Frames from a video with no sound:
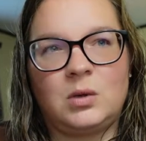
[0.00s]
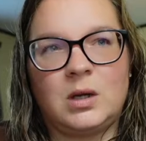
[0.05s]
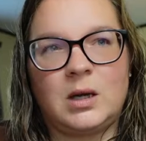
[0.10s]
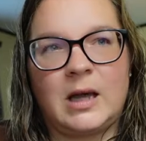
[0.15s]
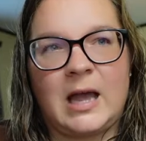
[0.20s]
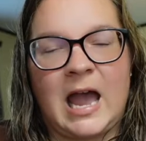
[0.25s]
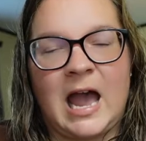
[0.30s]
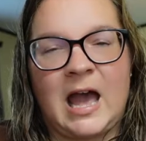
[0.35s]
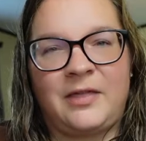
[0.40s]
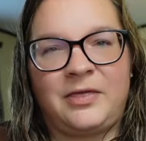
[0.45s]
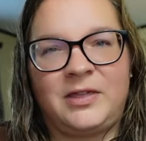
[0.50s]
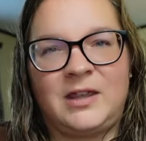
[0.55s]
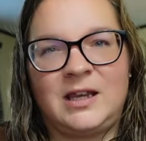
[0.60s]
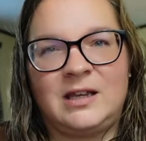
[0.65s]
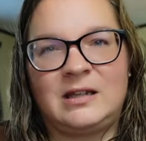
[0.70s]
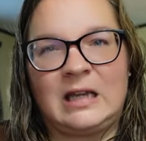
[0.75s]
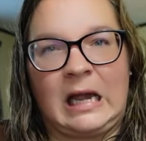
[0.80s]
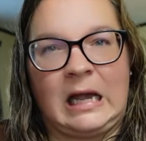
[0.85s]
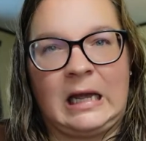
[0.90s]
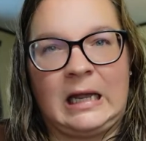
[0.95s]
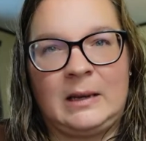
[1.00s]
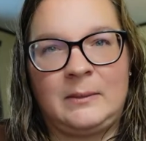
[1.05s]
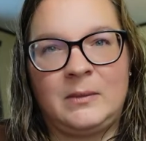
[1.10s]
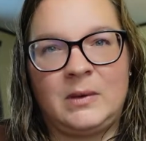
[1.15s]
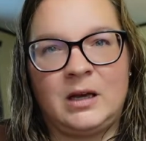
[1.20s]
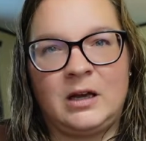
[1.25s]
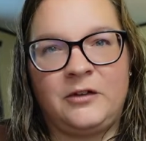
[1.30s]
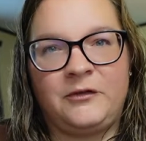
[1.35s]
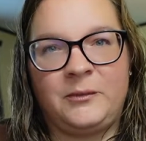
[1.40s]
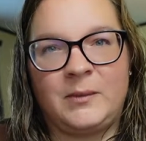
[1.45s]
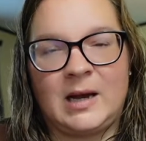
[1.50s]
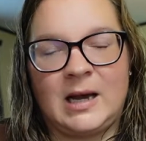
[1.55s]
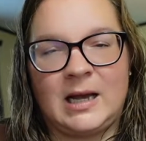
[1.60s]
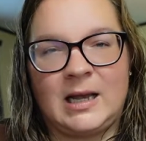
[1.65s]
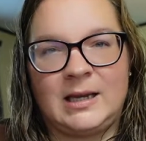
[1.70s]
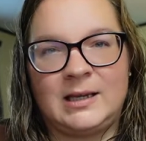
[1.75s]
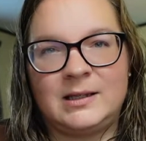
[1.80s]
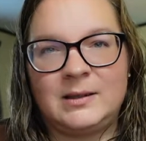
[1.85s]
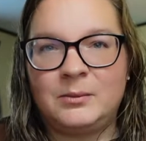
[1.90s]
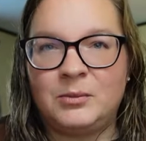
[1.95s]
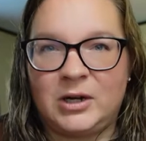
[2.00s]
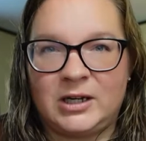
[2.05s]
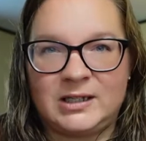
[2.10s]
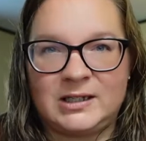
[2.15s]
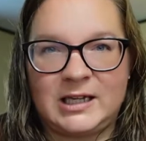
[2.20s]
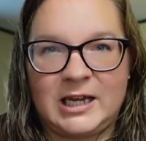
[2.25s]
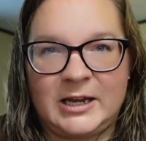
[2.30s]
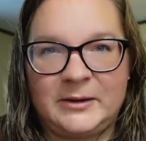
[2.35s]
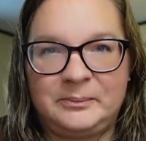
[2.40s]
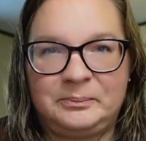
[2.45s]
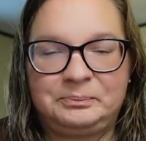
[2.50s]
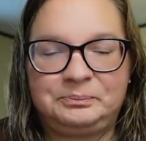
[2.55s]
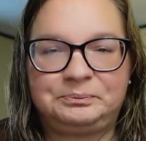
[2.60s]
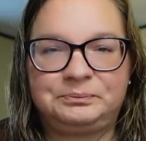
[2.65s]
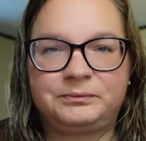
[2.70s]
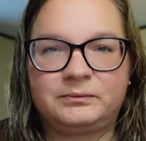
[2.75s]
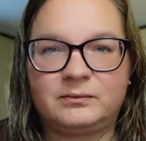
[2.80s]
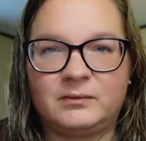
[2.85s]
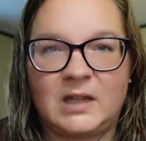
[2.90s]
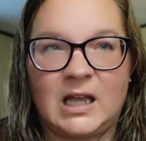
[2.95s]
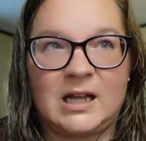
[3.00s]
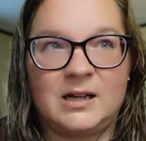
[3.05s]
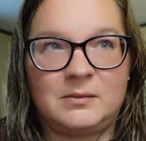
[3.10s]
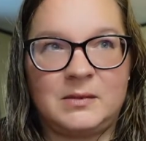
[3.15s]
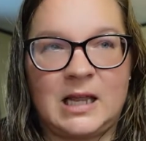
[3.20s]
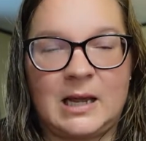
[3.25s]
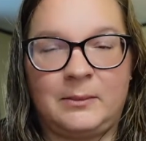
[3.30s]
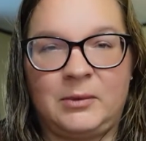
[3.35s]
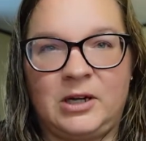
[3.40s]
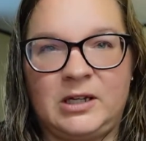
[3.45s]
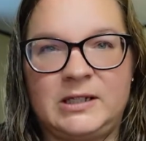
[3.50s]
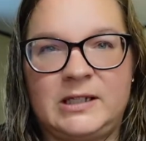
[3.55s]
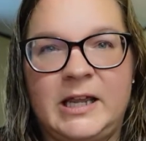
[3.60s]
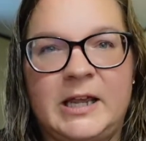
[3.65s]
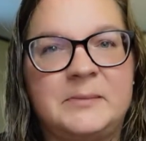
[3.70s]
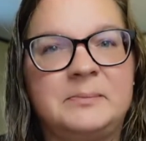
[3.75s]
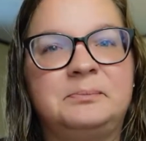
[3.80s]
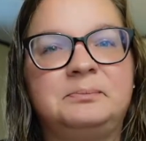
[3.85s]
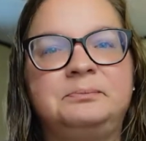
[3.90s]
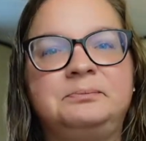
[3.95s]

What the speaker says: at the time of my brain scan, that brain scan.